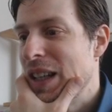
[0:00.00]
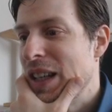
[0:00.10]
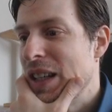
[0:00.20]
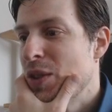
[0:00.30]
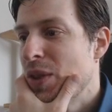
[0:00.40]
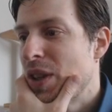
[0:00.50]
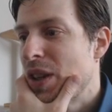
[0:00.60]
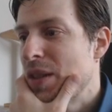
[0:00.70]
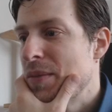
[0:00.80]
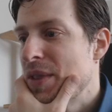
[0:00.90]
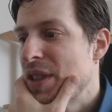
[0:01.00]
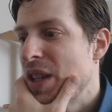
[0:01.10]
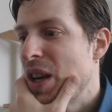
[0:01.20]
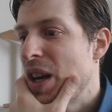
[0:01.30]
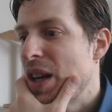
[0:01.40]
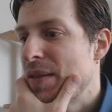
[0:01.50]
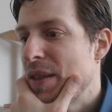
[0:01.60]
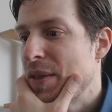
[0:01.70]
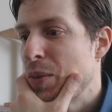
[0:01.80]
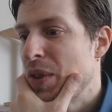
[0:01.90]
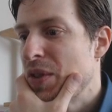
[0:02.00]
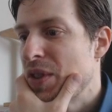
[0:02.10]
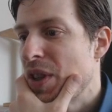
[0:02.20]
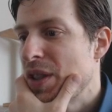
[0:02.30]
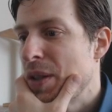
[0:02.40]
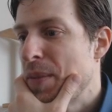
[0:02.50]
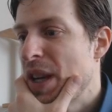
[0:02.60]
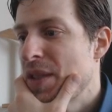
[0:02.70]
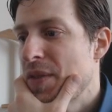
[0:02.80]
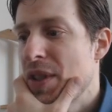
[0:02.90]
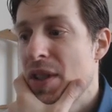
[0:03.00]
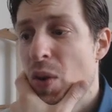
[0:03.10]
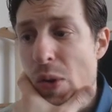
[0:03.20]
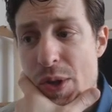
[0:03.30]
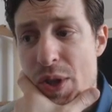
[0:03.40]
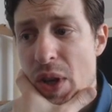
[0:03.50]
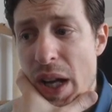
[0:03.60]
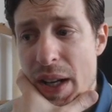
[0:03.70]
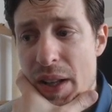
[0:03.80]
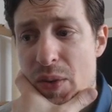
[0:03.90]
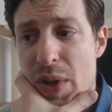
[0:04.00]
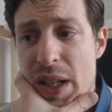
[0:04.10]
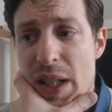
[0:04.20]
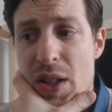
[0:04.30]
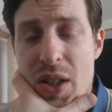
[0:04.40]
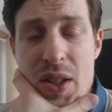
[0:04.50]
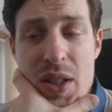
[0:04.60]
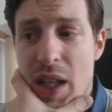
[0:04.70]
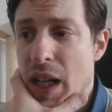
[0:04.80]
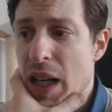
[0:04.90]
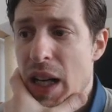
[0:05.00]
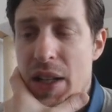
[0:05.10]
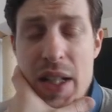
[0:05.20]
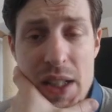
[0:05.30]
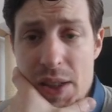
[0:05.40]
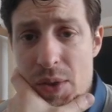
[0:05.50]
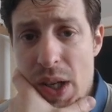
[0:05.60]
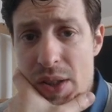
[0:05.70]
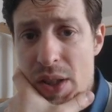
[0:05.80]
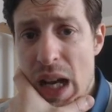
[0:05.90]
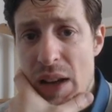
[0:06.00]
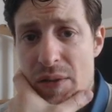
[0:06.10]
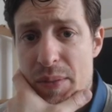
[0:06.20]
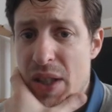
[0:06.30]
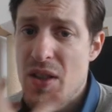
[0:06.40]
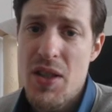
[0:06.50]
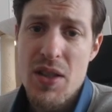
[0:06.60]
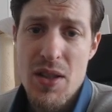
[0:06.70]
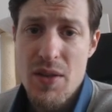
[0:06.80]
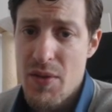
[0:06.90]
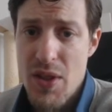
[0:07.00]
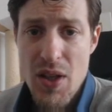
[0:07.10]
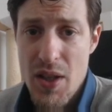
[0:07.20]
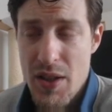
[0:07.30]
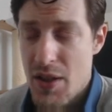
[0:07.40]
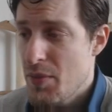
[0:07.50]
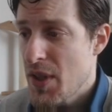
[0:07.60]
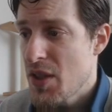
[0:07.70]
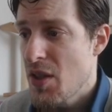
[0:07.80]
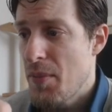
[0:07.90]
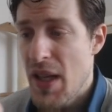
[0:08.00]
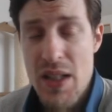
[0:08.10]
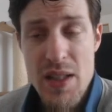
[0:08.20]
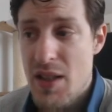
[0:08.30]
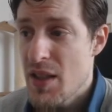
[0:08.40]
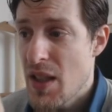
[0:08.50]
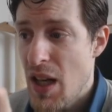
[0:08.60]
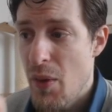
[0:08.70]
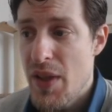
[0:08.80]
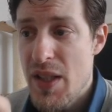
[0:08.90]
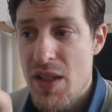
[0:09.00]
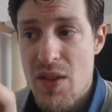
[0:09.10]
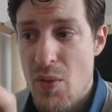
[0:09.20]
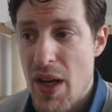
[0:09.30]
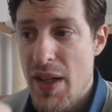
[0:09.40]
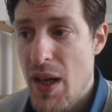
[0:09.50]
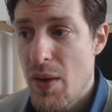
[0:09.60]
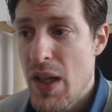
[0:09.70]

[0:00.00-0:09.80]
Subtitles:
Noodle Arms, nah, nothing with research here. Pacifist, also another really good negative trait to have, because you're not going to do much combat, at least how it is right now.